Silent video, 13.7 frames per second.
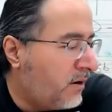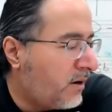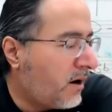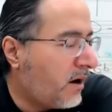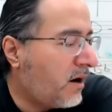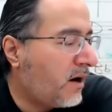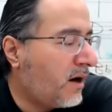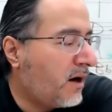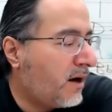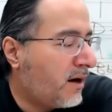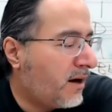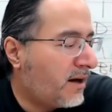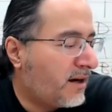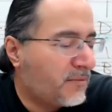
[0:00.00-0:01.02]

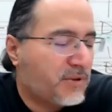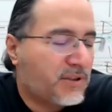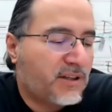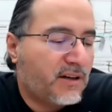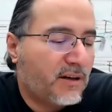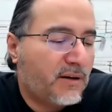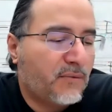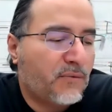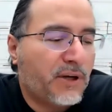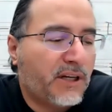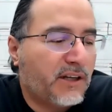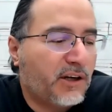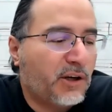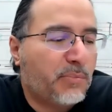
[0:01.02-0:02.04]
And I'm just going to read
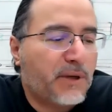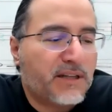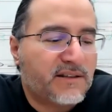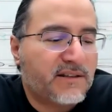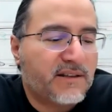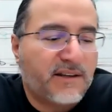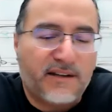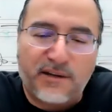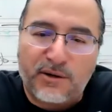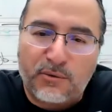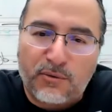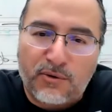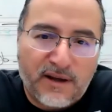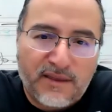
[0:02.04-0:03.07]
little bits in here
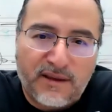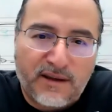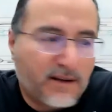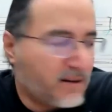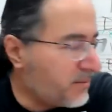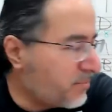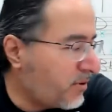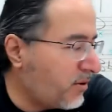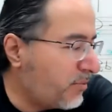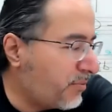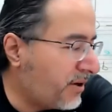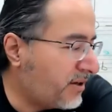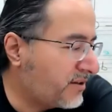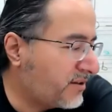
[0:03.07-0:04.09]
where I think it's
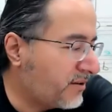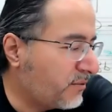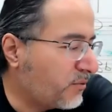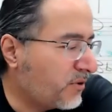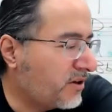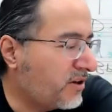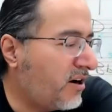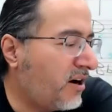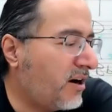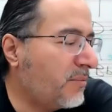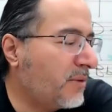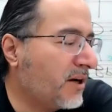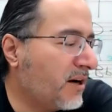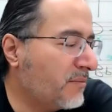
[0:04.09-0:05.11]
appropriate. So the word
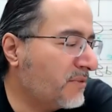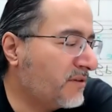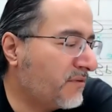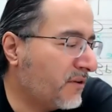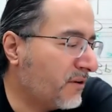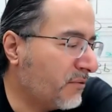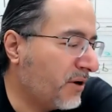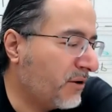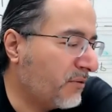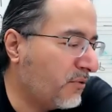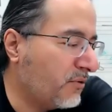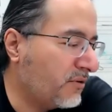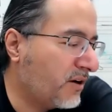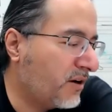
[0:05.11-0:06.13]
comma comes from the Greek
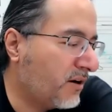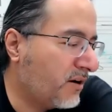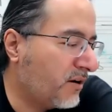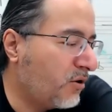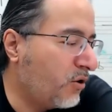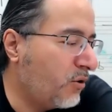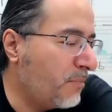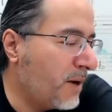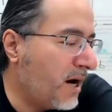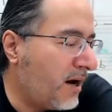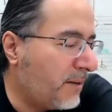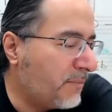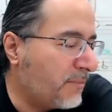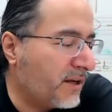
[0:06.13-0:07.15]
root koma,
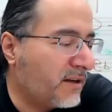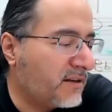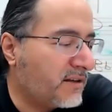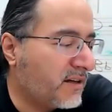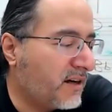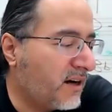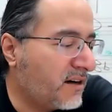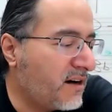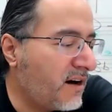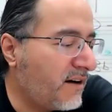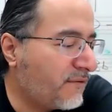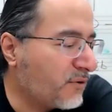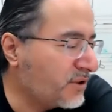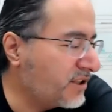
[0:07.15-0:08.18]
meaning to cut
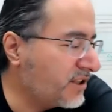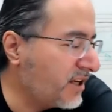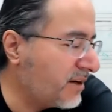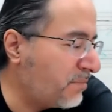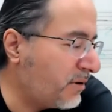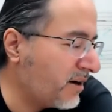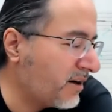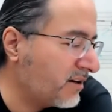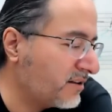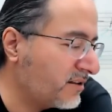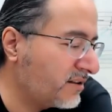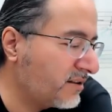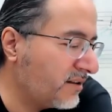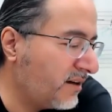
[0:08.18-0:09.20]
off or set apart.
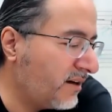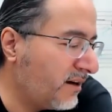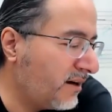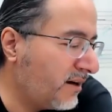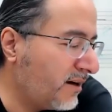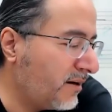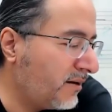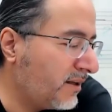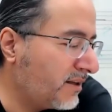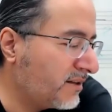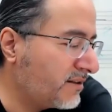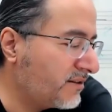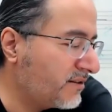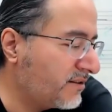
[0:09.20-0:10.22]

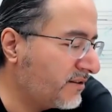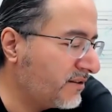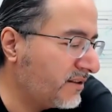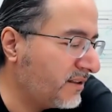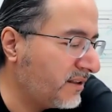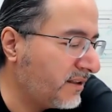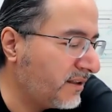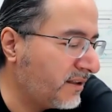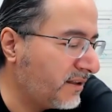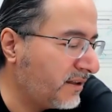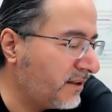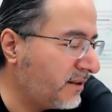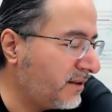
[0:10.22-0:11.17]
Let's see.